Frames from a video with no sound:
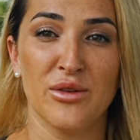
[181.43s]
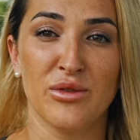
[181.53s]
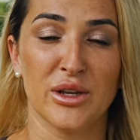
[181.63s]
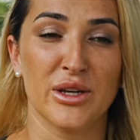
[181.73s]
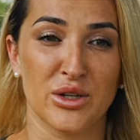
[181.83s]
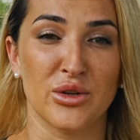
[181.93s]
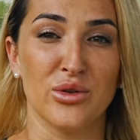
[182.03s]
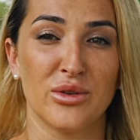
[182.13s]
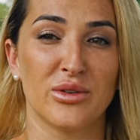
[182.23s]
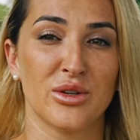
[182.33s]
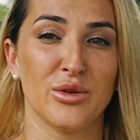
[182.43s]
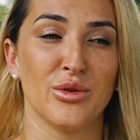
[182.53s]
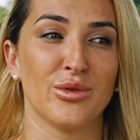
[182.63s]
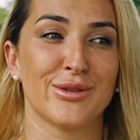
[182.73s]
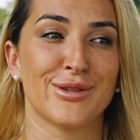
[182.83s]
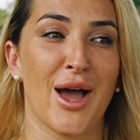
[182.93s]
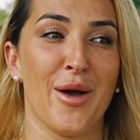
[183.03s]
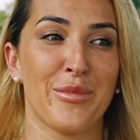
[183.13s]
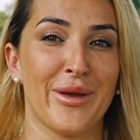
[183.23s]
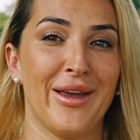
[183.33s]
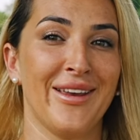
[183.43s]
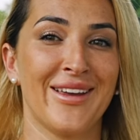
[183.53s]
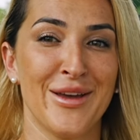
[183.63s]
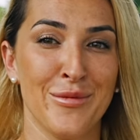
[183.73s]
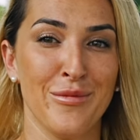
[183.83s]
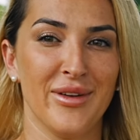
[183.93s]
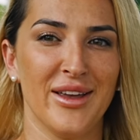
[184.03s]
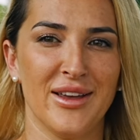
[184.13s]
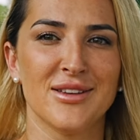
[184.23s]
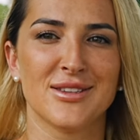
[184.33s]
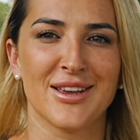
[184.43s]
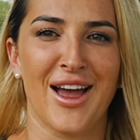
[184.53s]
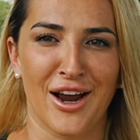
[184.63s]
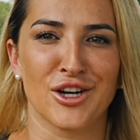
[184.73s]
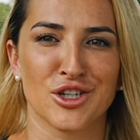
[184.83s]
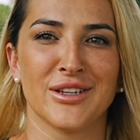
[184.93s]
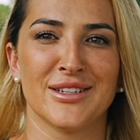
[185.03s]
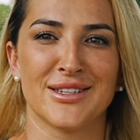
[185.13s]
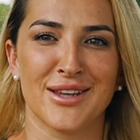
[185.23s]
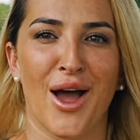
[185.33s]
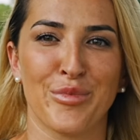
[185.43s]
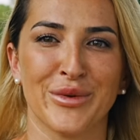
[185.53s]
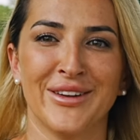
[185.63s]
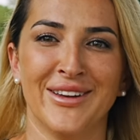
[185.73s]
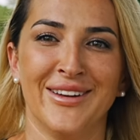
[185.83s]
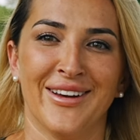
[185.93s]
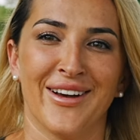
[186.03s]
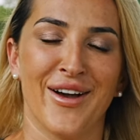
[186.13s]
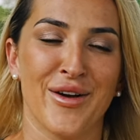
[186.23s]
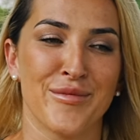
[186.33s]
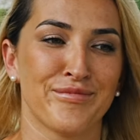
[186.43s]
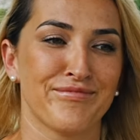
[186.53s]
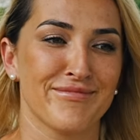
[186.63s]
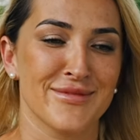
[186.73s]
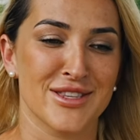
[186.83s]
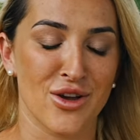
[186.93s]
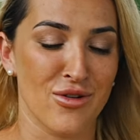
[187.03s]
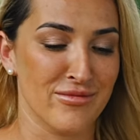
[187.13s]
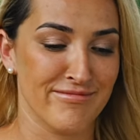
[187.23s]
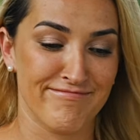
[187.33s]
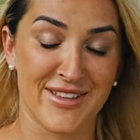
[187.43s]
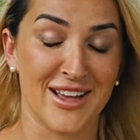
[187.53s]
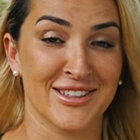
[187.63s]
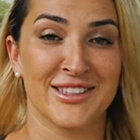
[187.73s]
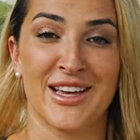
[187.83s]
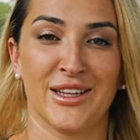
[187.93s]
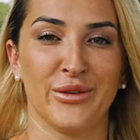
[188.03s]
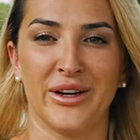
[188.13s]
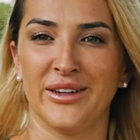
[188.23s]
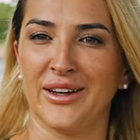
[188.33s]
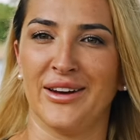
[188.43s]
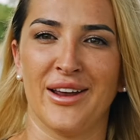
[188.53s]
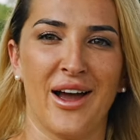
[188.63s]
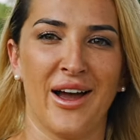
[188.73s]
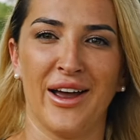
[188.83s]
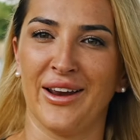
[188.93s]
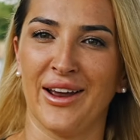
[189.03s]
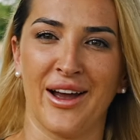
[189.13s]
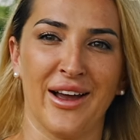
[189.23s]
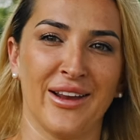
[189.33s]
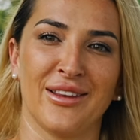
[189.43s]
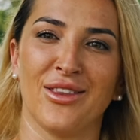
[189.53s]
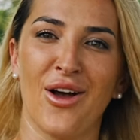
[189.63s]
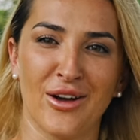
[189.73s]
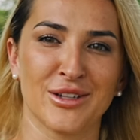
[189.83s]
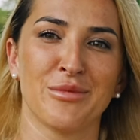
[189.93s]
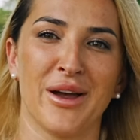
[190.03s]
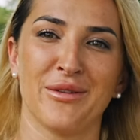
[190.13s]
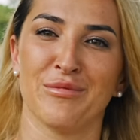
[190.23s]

can really do to stop hitting him is to actually stop. Um, so that's exactly what I did. I, I locked my,